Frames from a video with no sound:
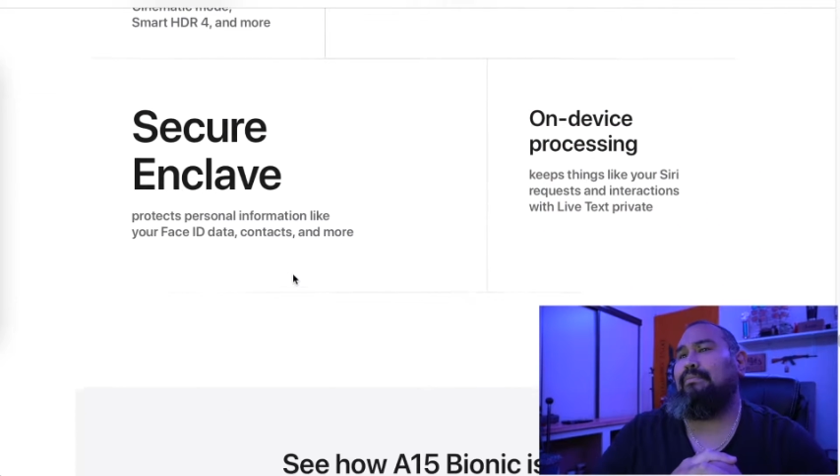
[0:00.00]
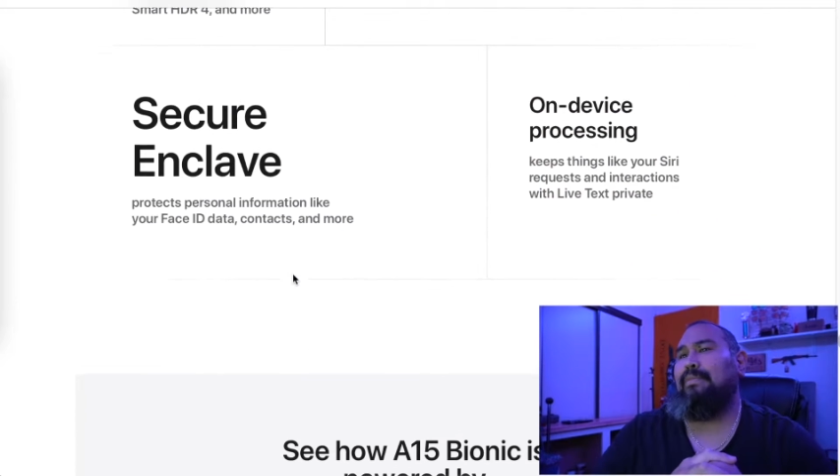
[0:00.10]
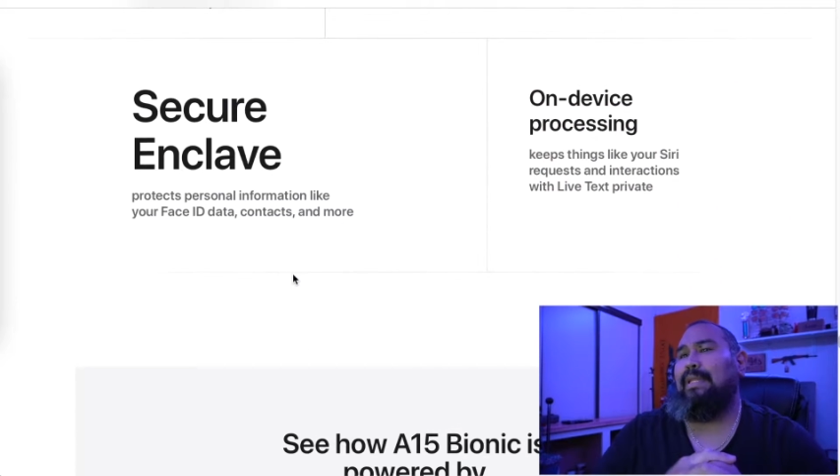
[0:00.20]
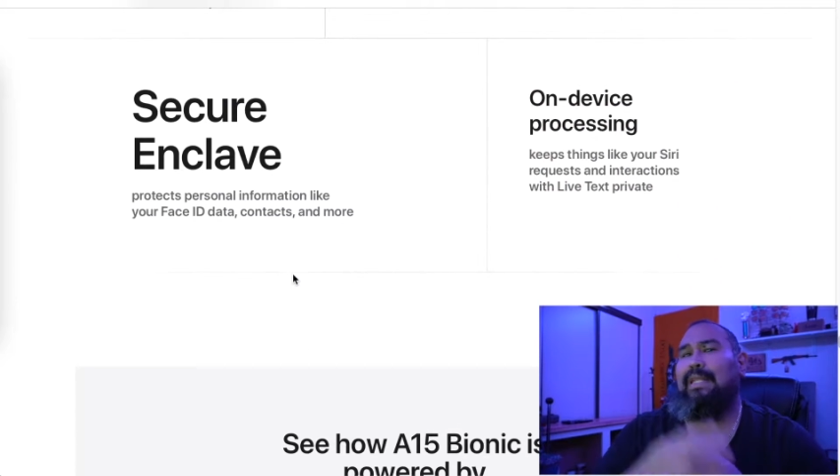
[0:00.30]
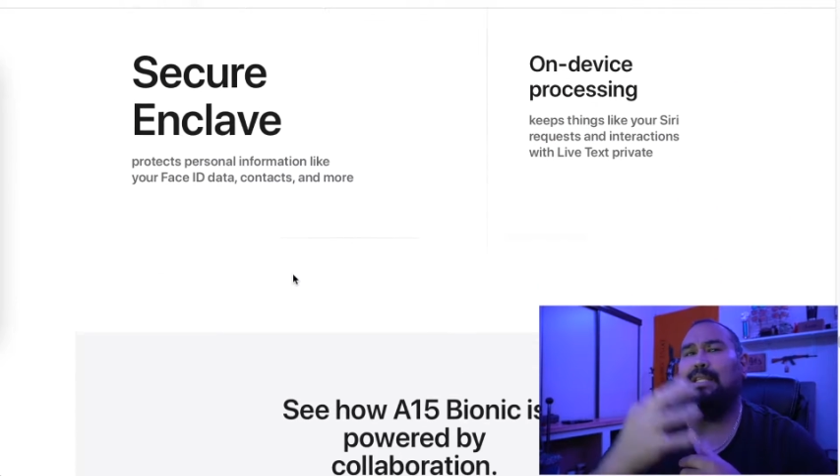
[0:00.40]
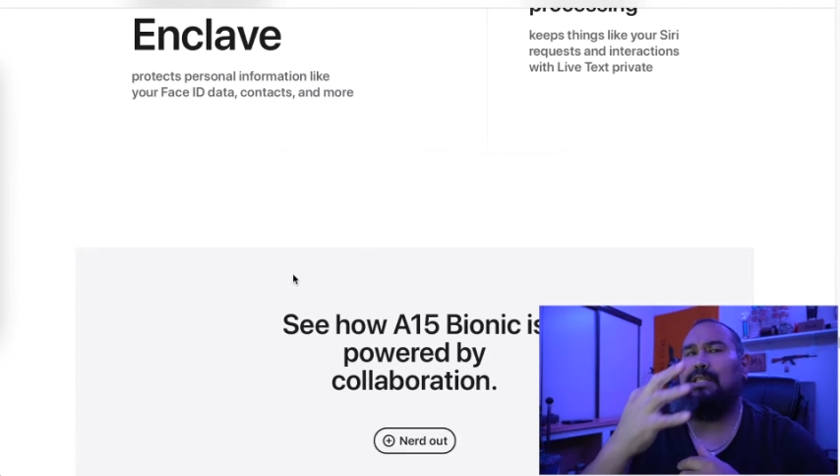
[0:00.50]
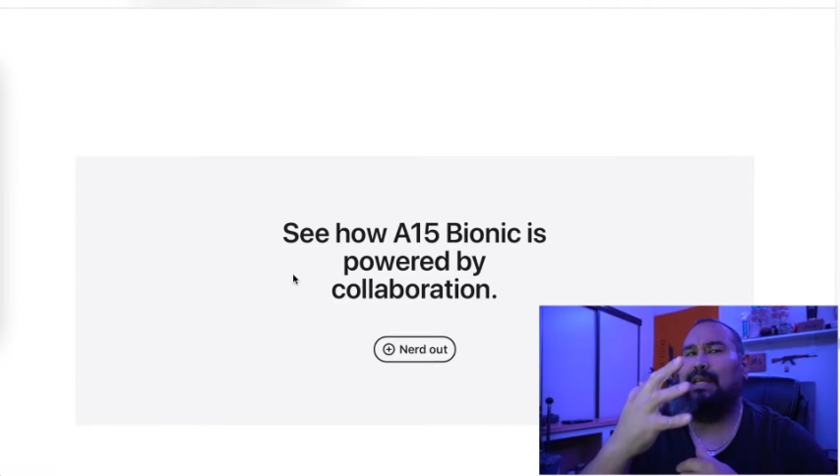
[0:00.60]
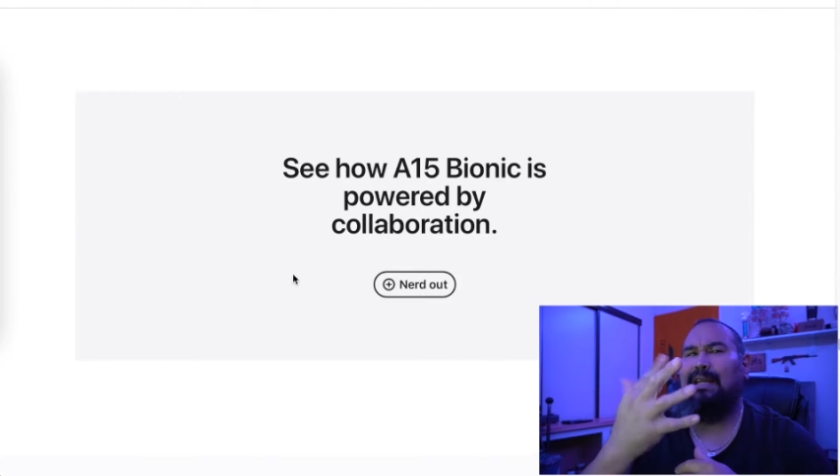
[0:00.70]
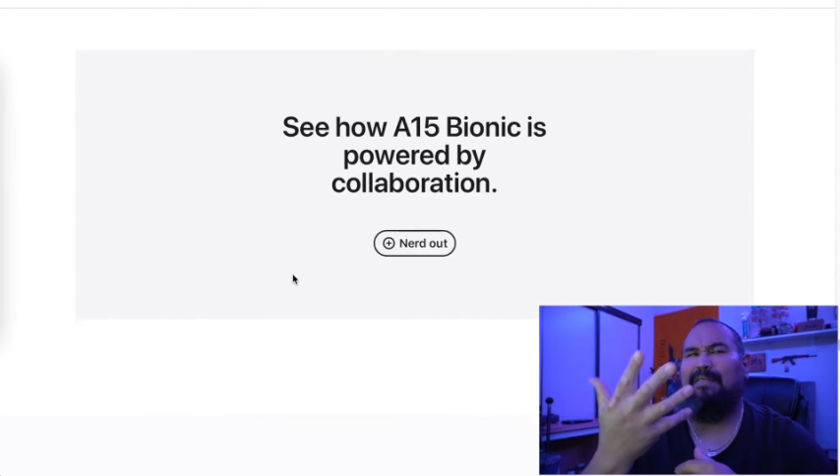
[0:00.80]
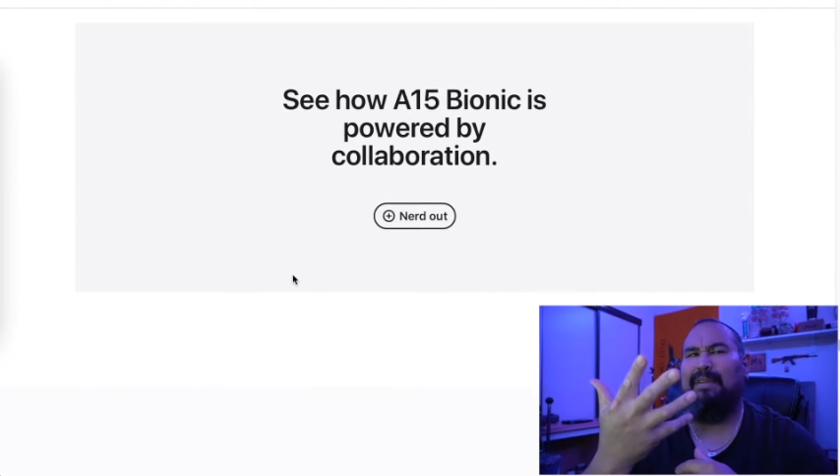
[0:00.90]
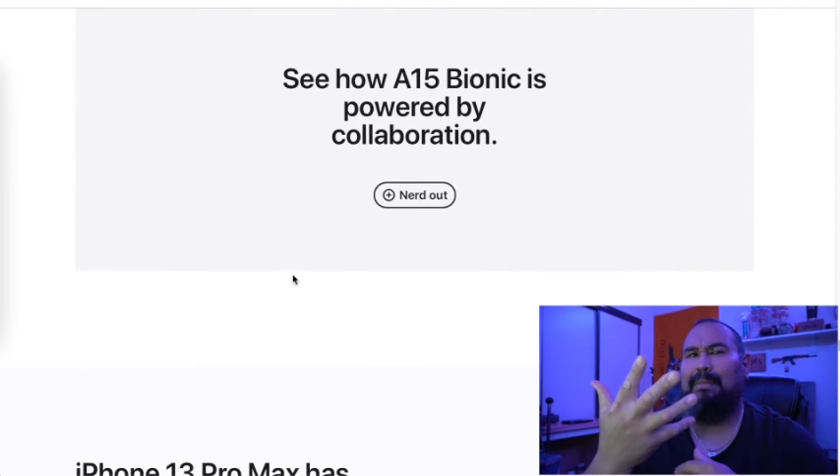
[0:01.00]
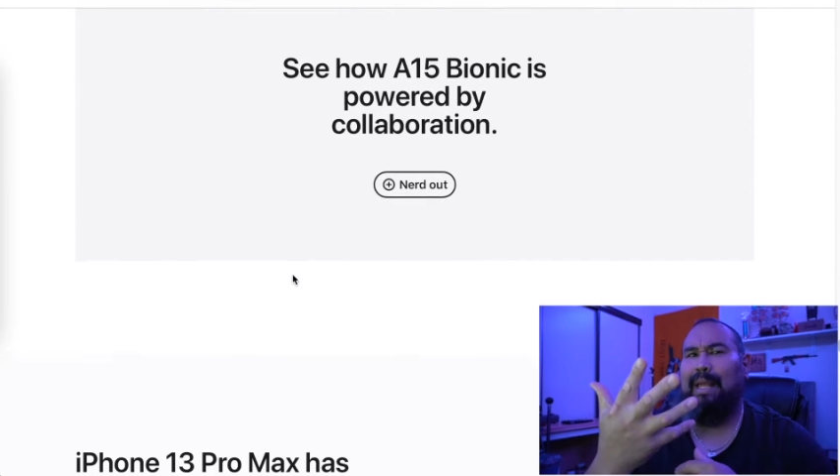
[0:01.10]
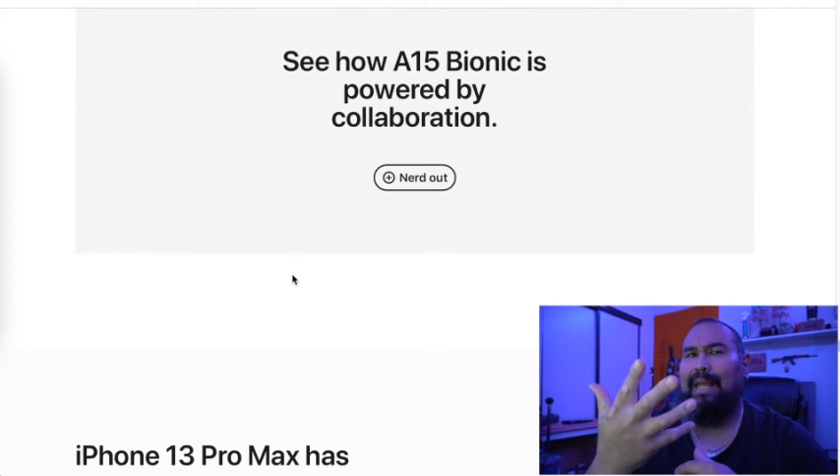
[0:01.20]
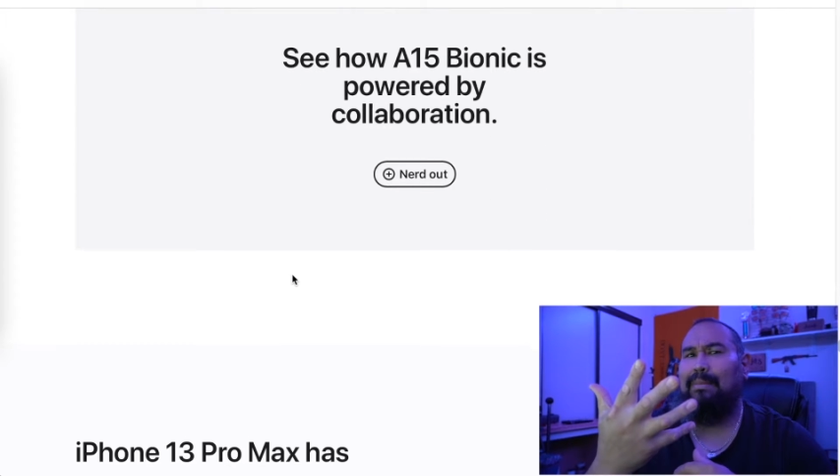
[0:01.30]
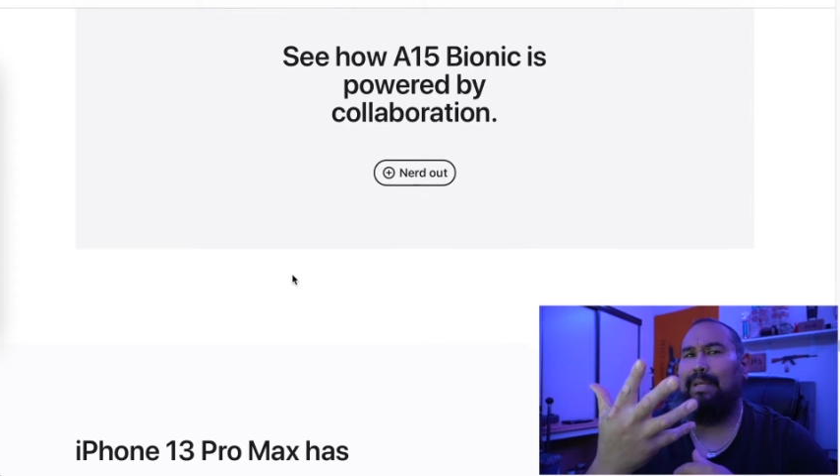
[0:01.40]
and they just kind of fit my
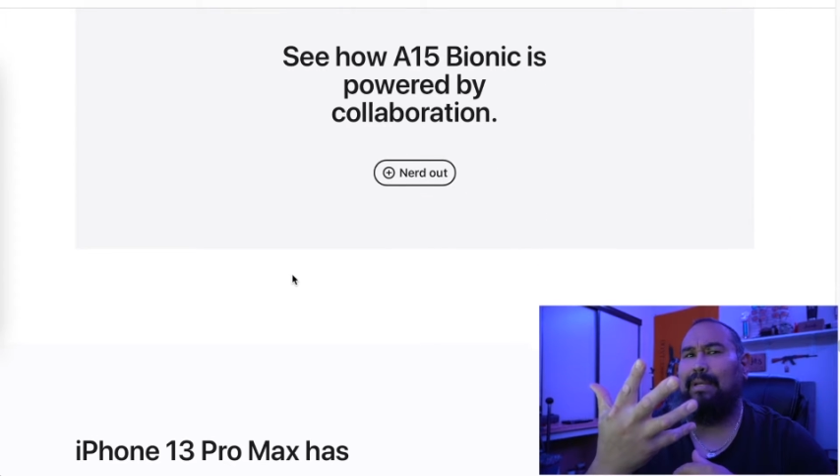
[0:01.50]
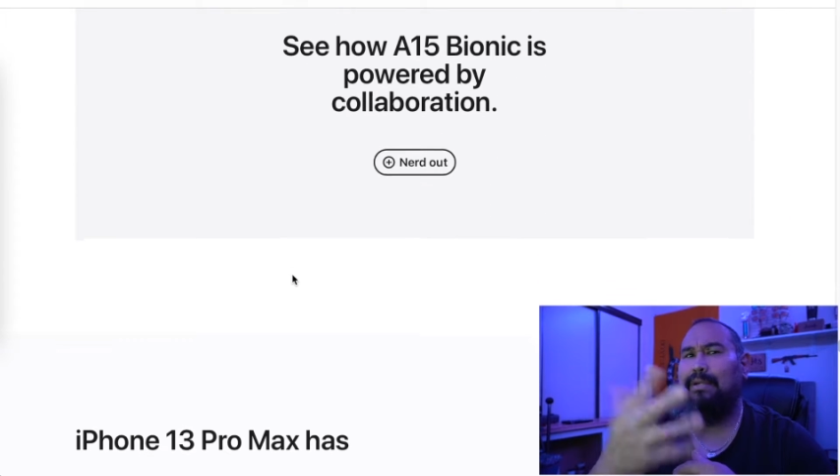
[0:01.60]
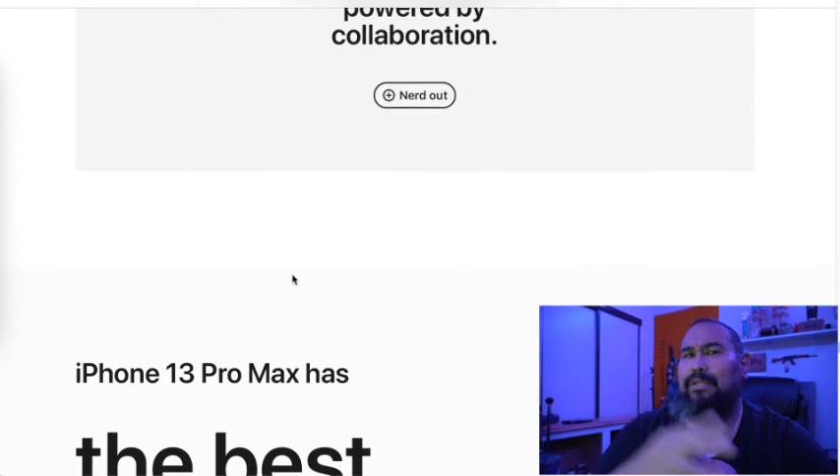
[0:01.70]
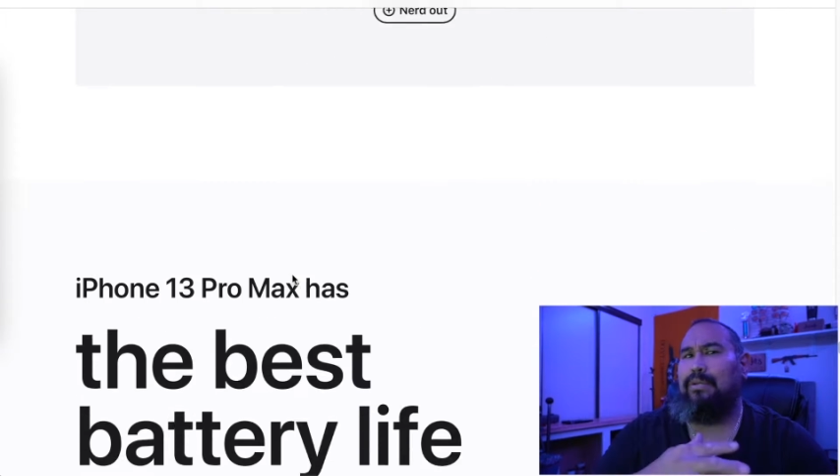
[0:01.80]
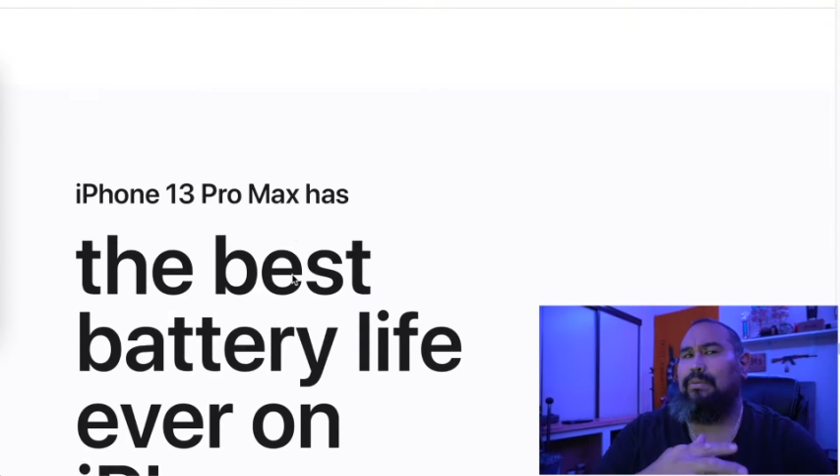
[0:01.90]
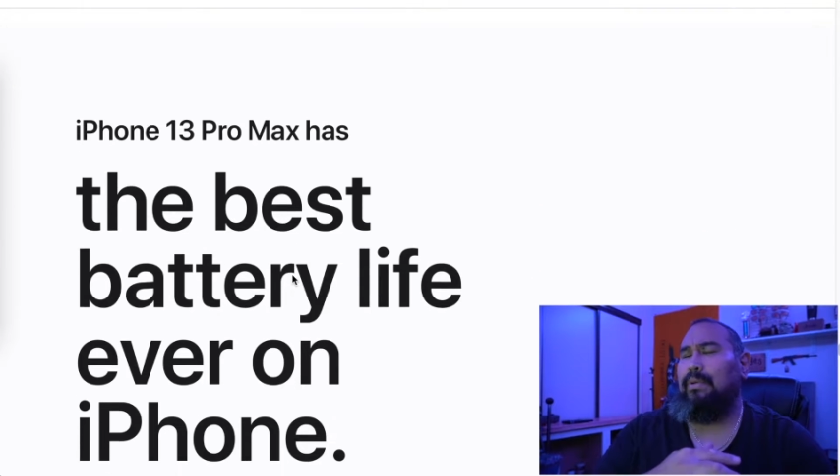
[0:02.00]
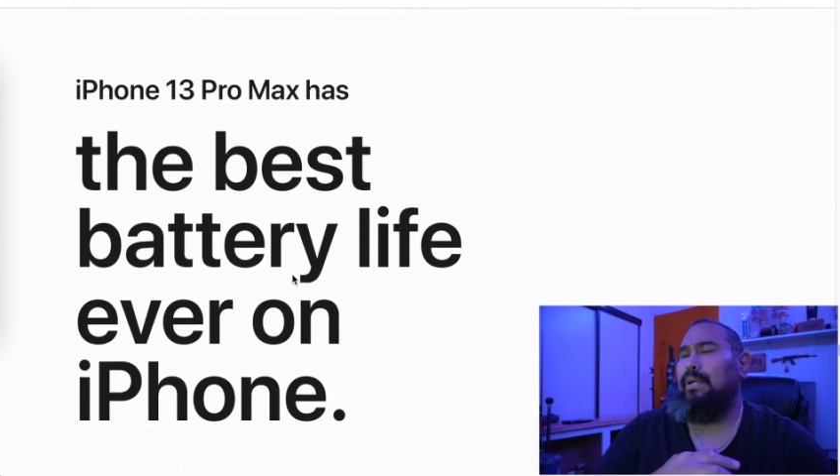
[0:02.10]
hand better. So